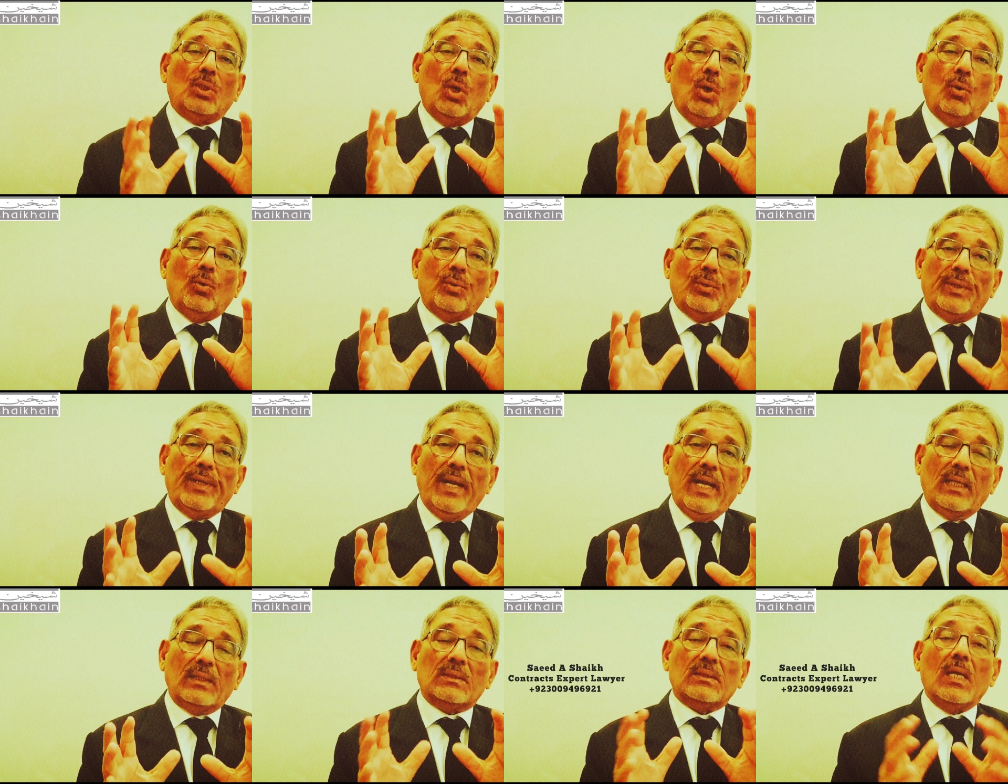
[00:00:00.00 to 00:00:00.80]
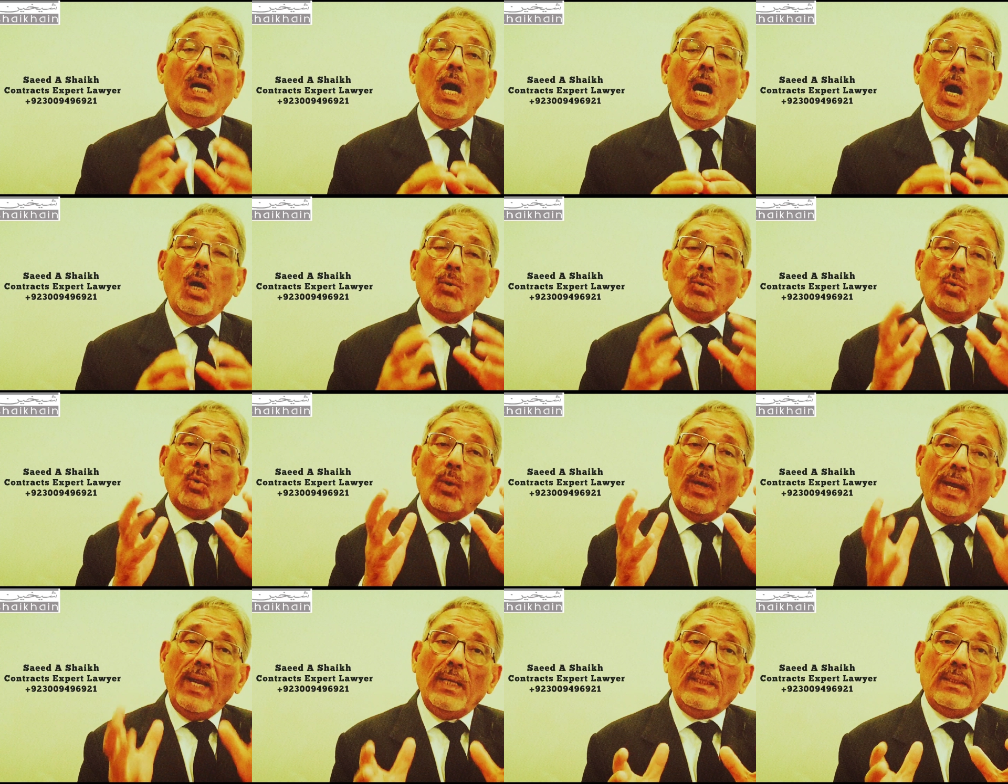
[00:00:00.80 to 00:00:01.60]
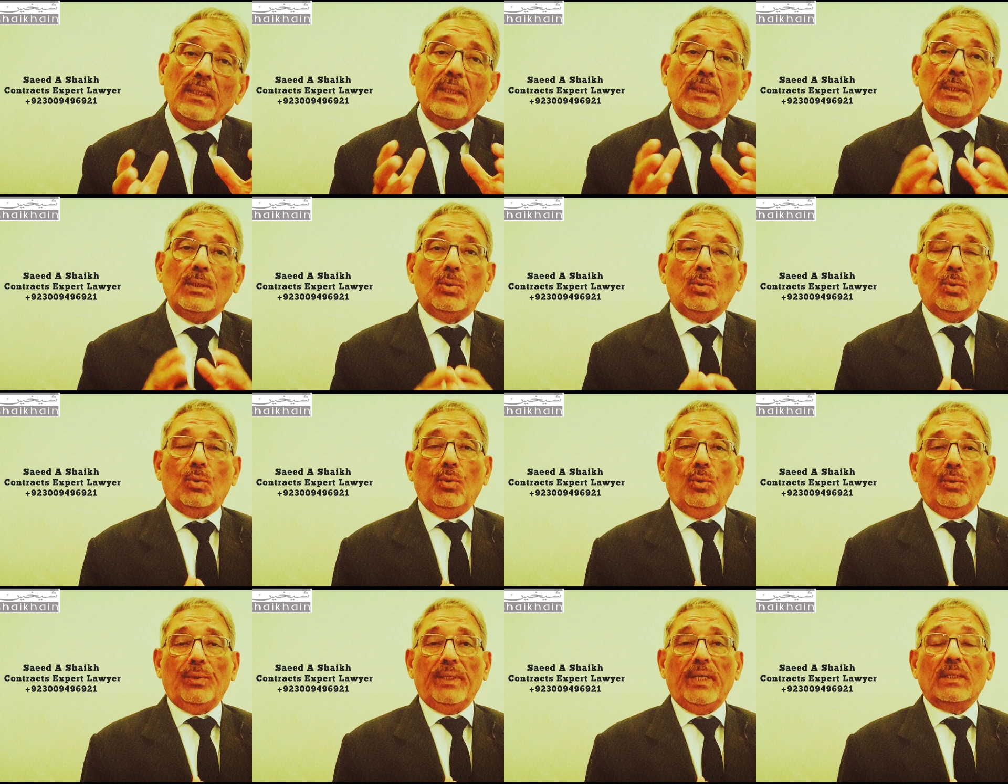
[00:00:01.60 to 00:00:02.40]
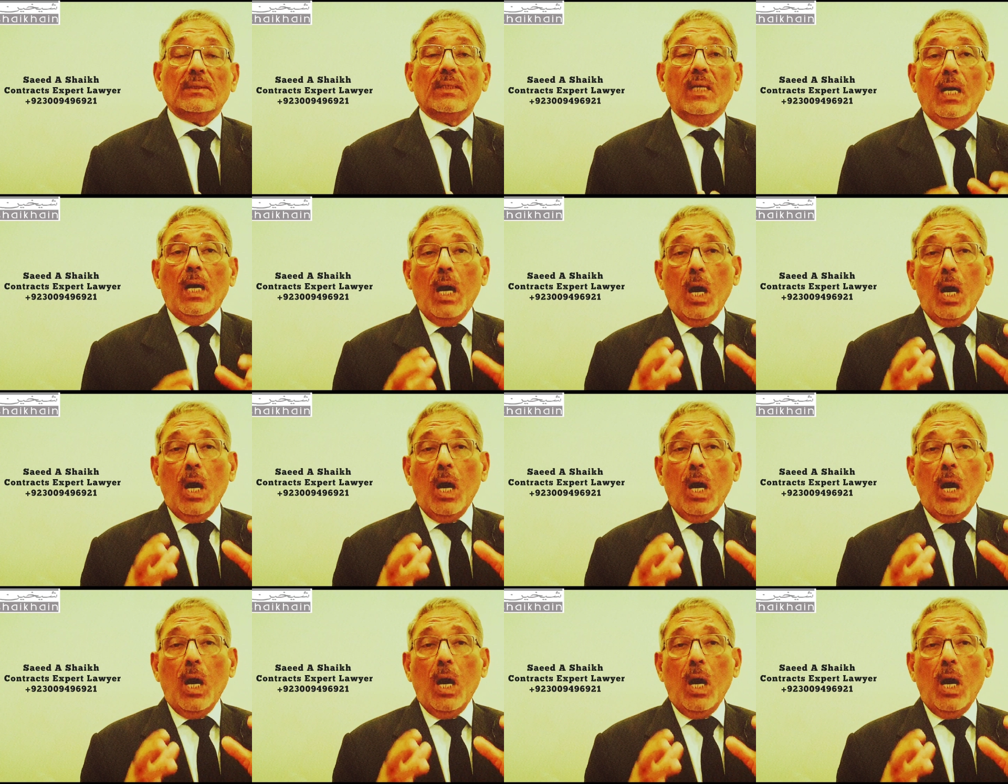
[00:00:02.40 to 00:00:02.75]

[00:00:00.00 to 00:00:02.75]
contracts, how to enter into contracts,